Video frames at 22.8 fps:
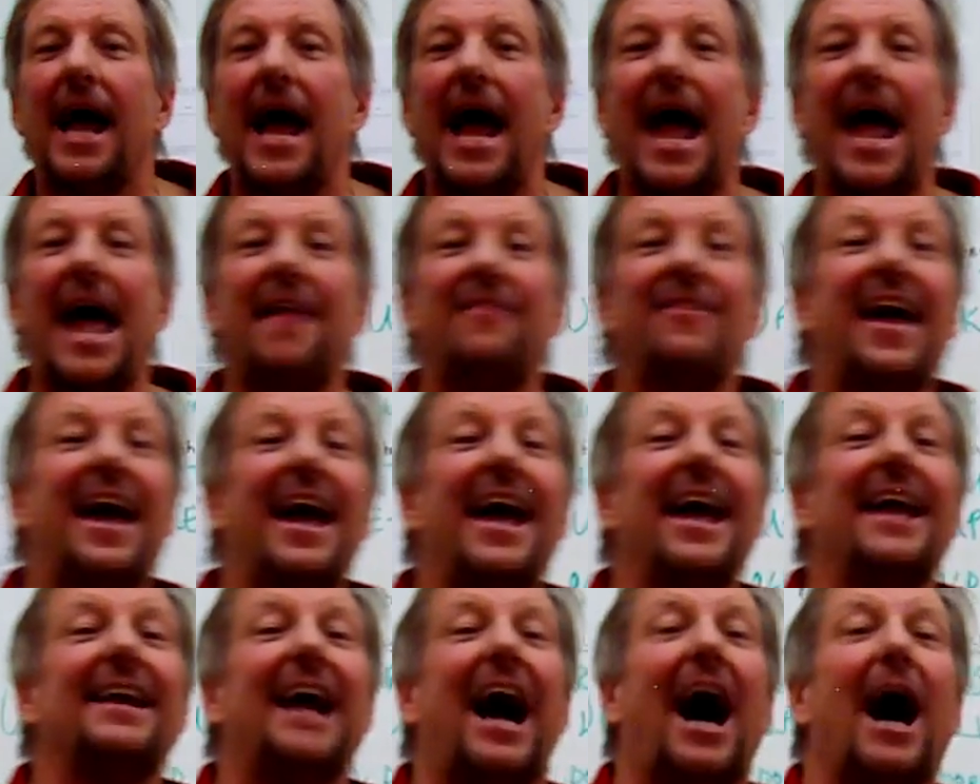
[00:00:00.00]
And
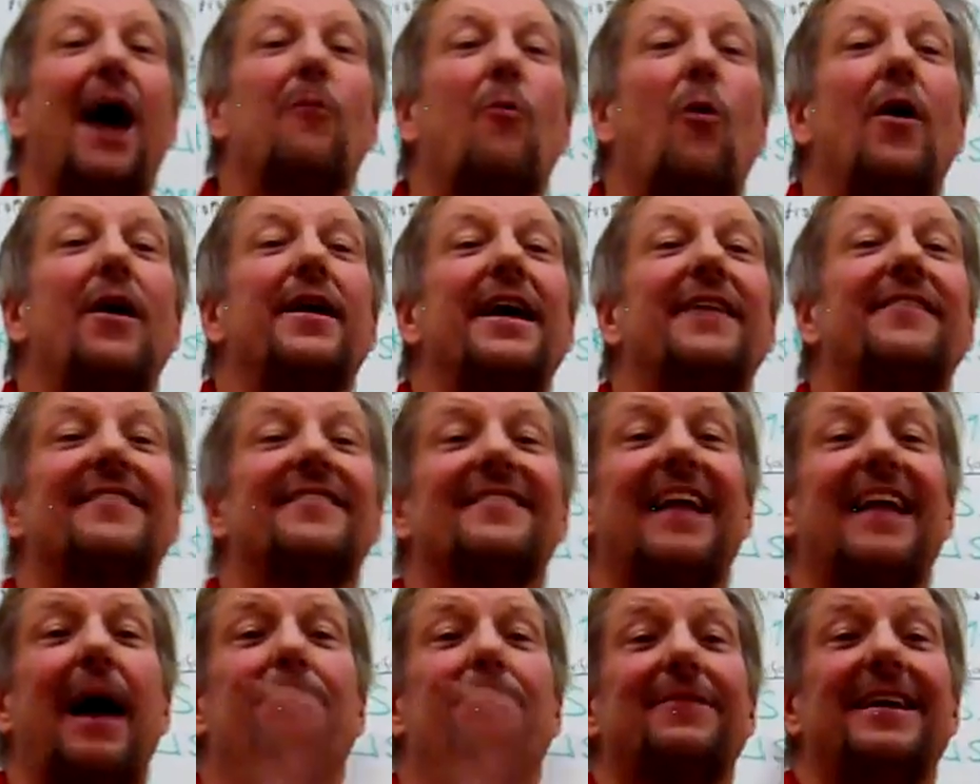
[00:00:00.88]
then I would have
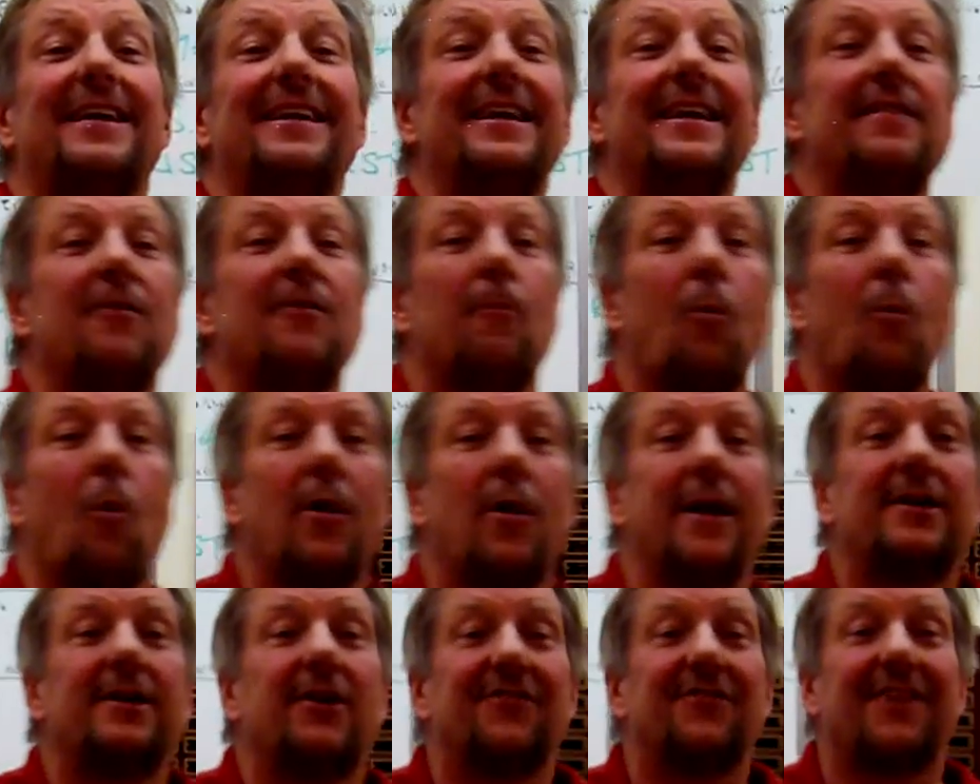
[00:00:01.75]
slept in the
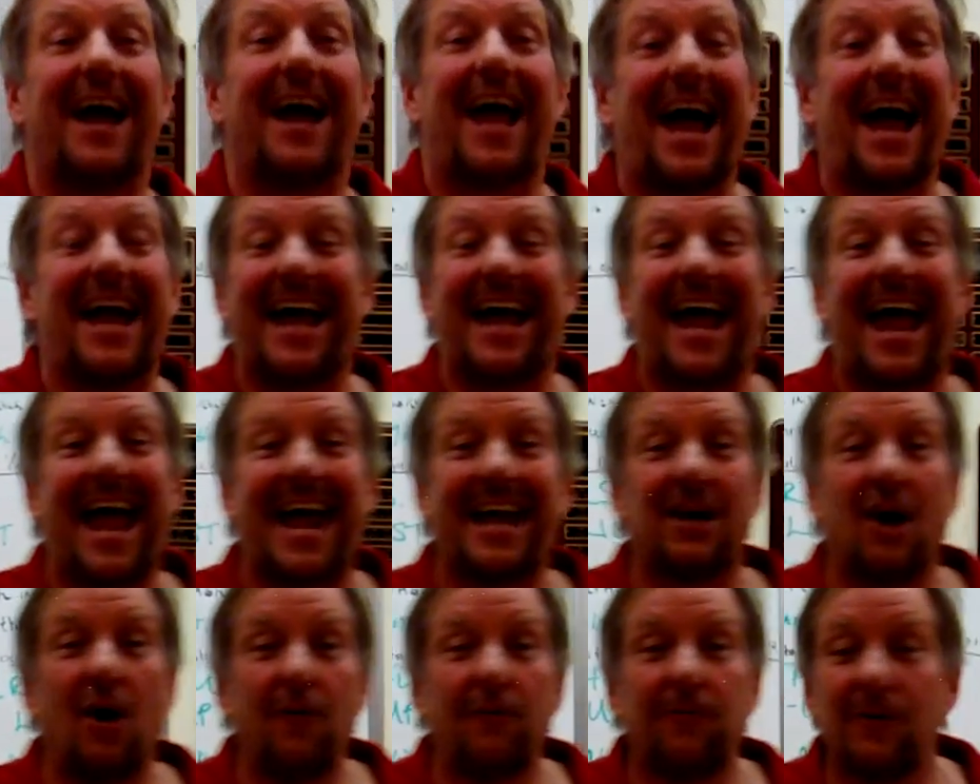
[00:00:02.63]
morning because I had a
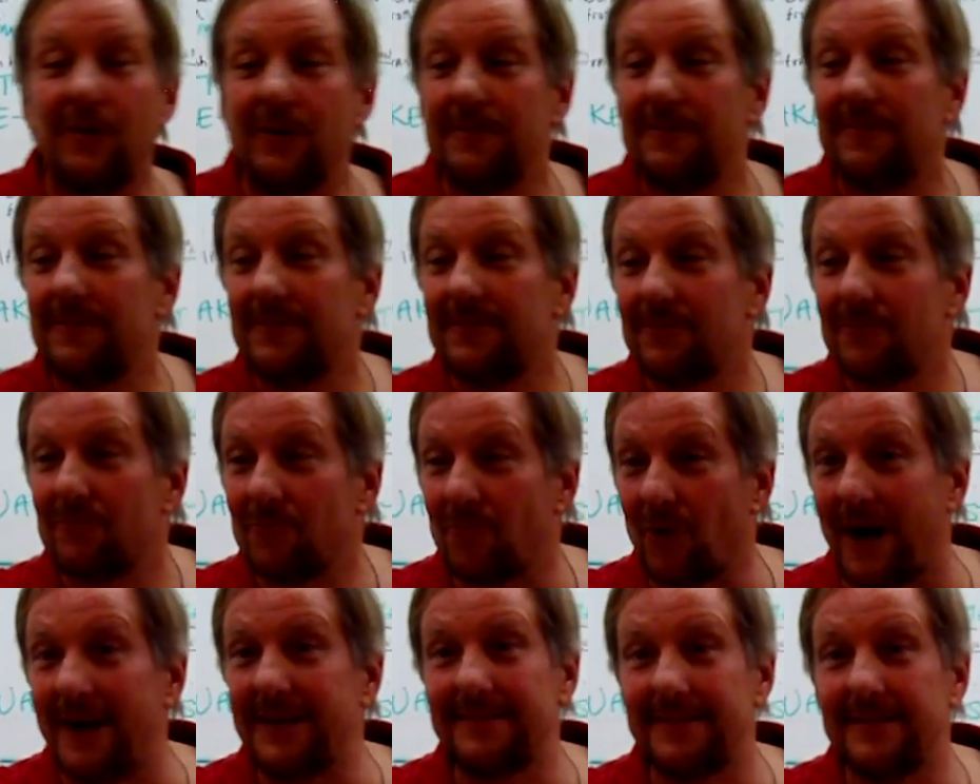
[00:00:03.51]
hangover,
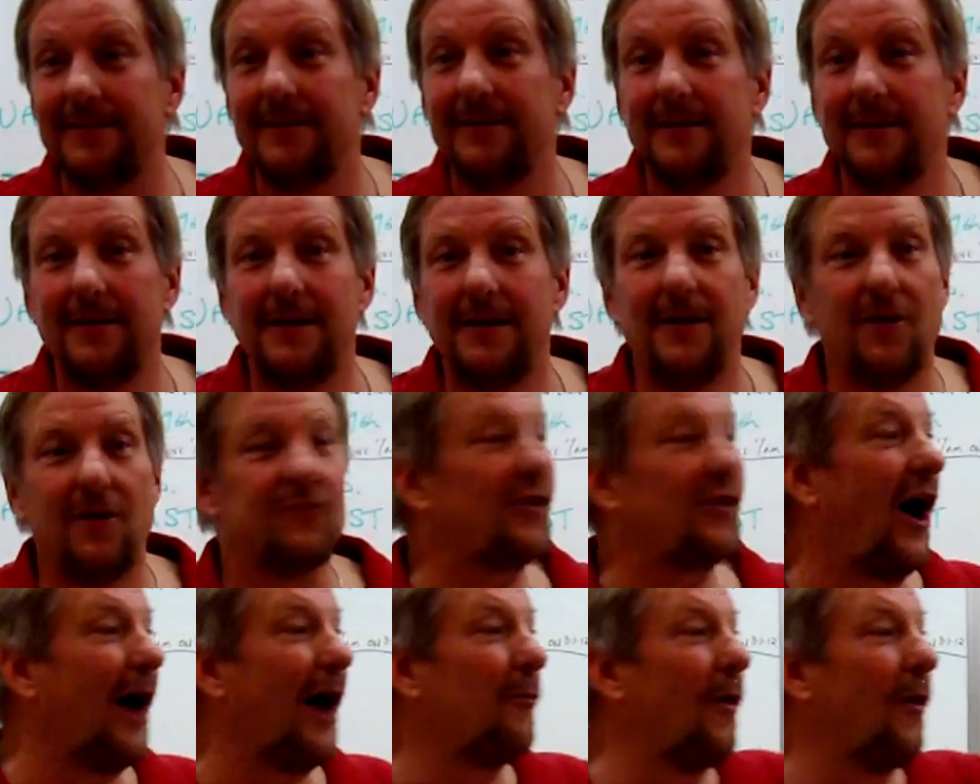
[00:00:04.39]
right?
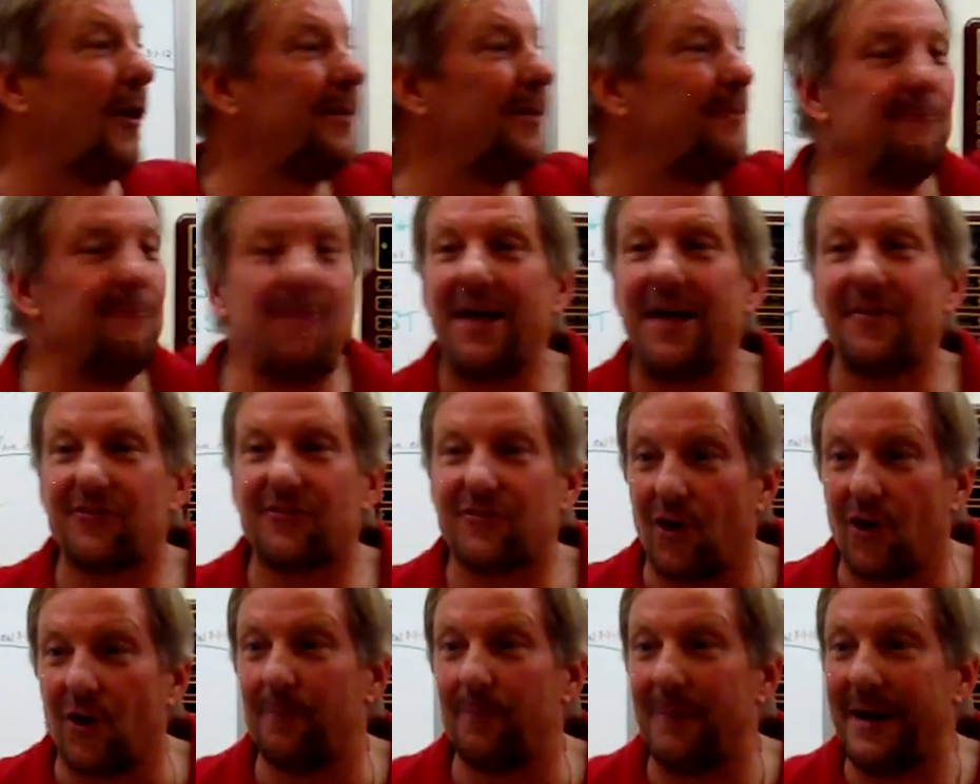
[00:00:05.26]
So I would have missed
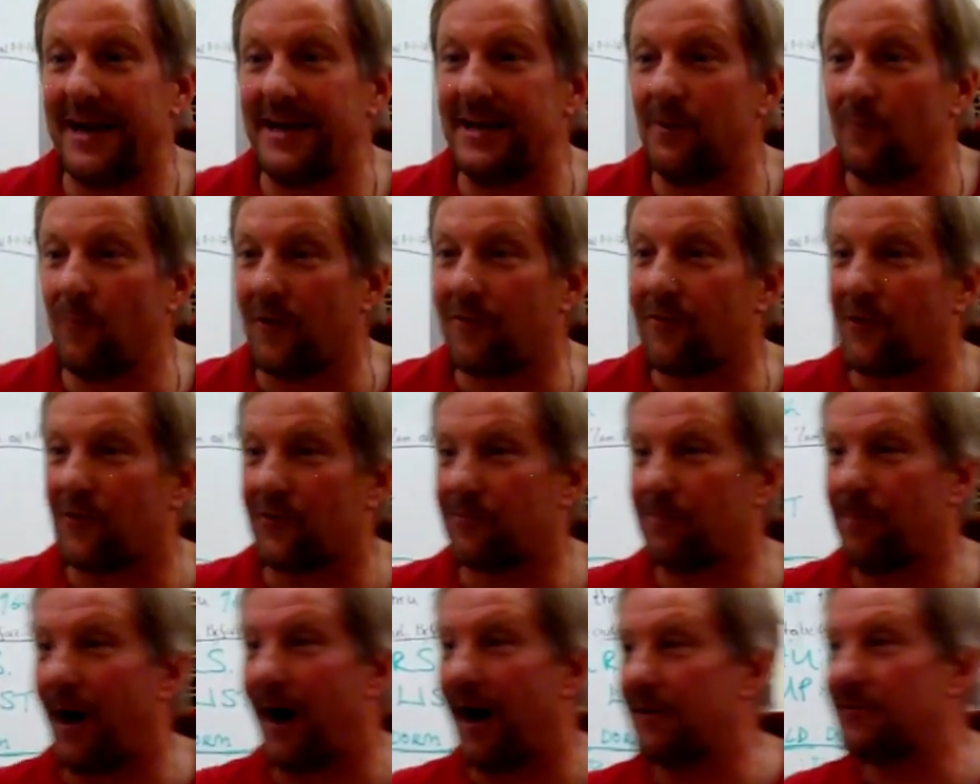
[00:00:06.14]
her meeting with her
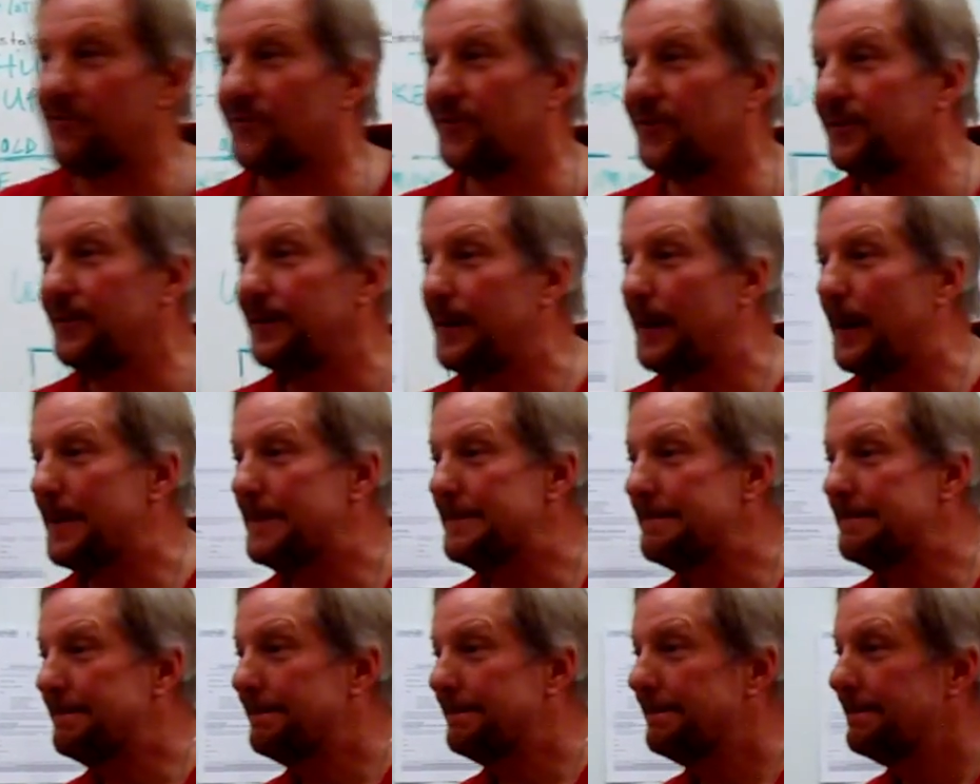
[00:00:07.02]
sponsor,
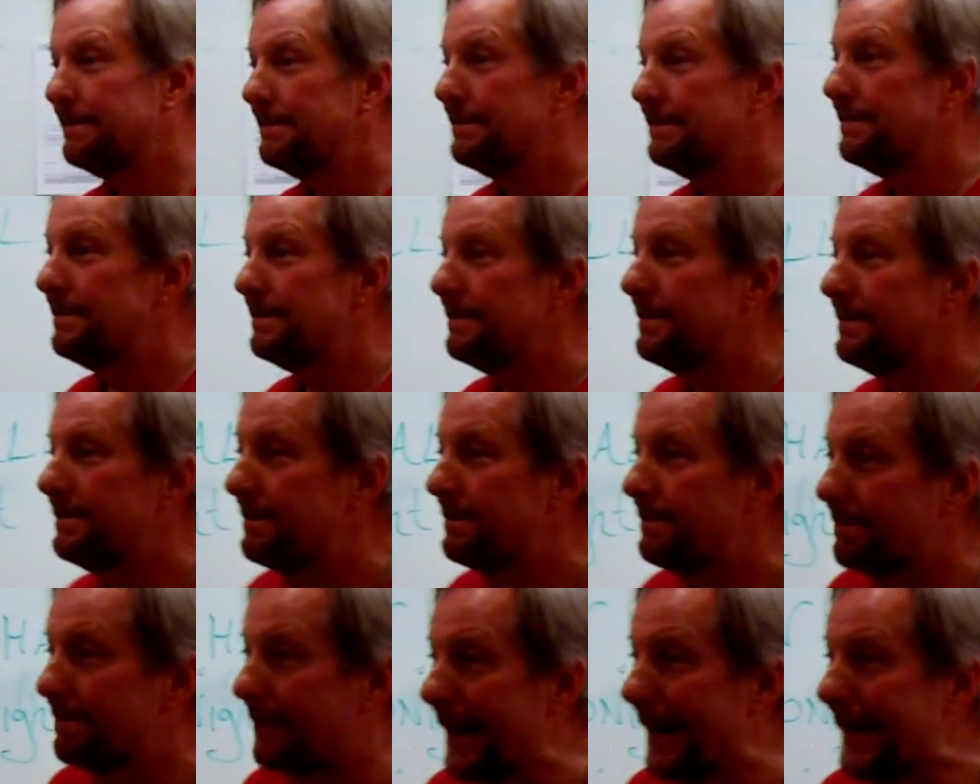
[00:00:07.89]

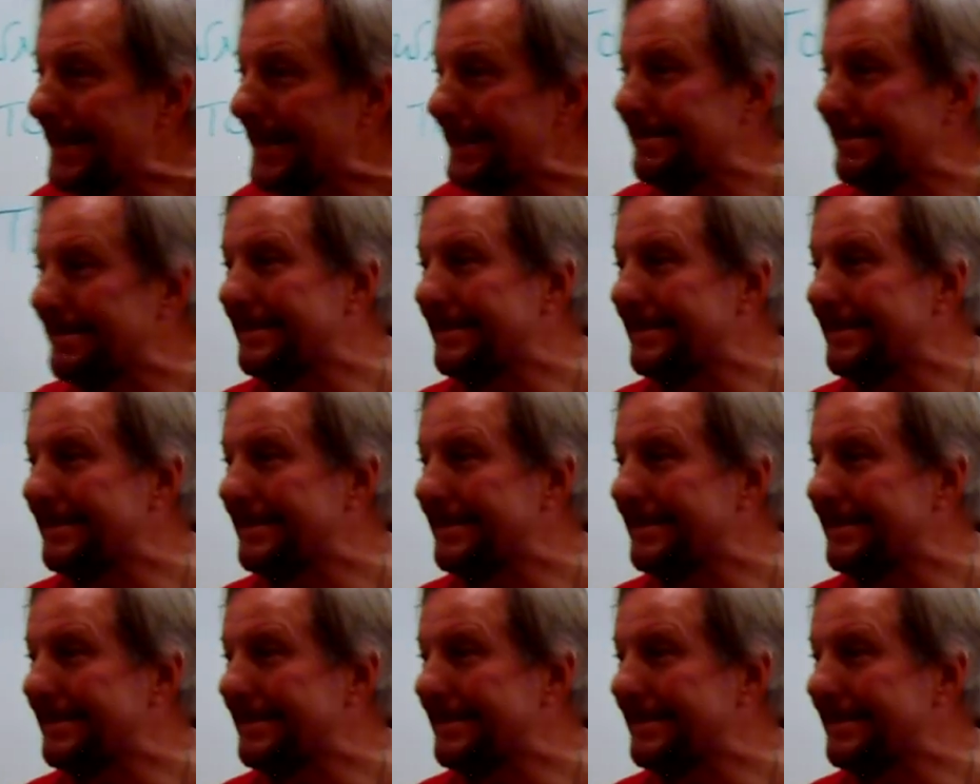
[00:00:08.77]
right?